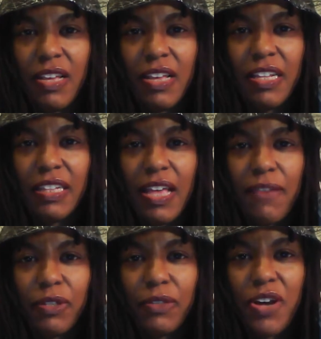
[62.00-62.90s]

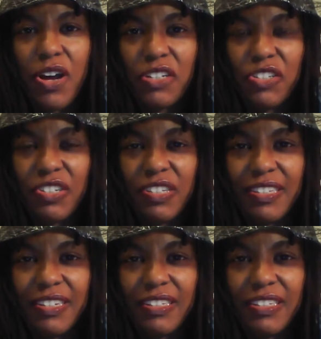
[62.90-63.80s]
level of
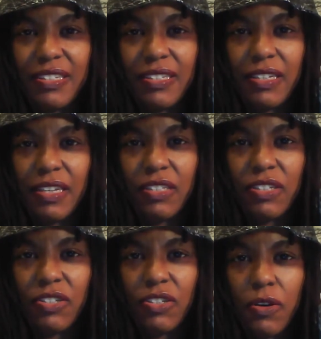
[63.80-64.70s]
consciousness. And
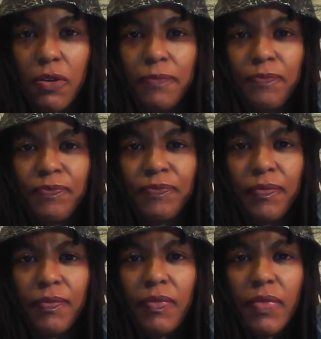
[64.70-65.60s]
so
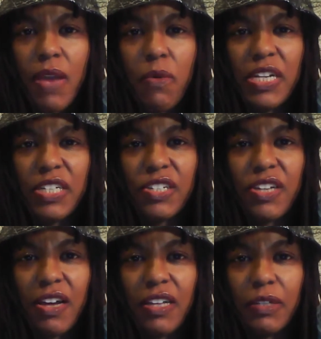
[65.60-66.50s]
I wanted to
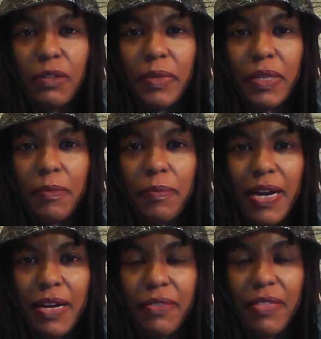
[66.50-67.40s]
talk a little bit
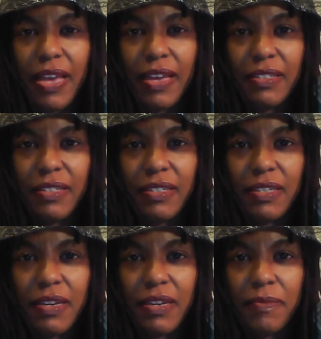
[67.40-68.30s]
about that.
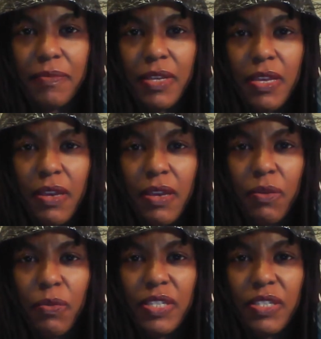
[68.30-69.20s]

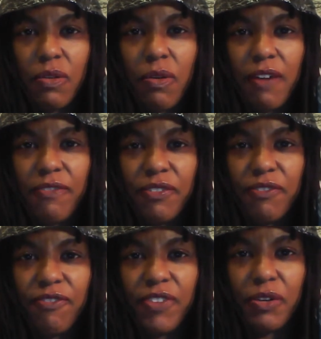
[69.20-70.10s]
We so often
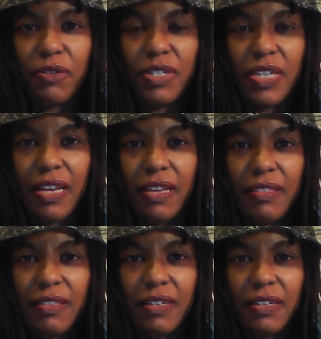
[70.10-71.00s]
fear
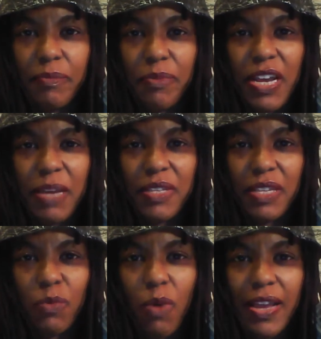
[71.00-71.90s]
death, and perhaps
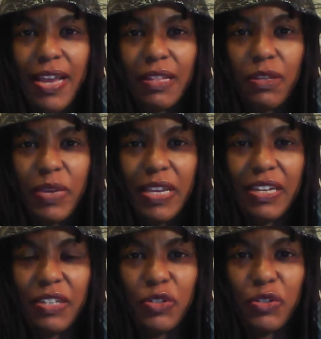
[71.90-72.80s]
that's why
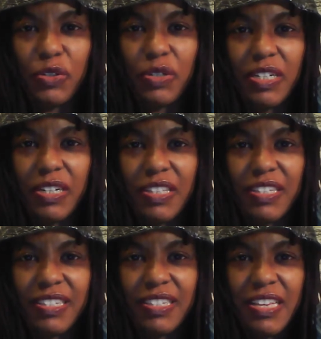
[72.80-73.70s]
Halloween has turned into
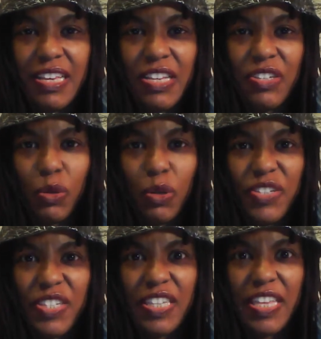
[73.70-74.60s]
this sort of
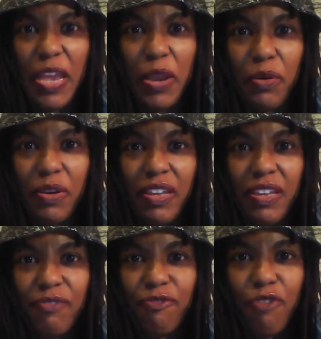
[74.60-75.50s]

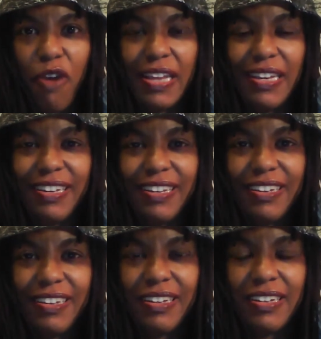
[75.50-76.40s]
scary,
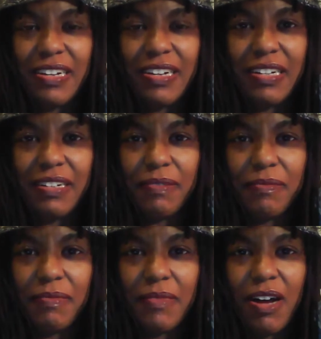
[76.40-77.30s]
frightening
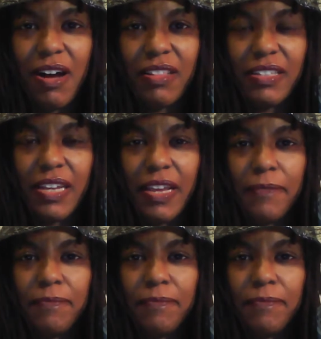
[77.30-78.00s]
holiday,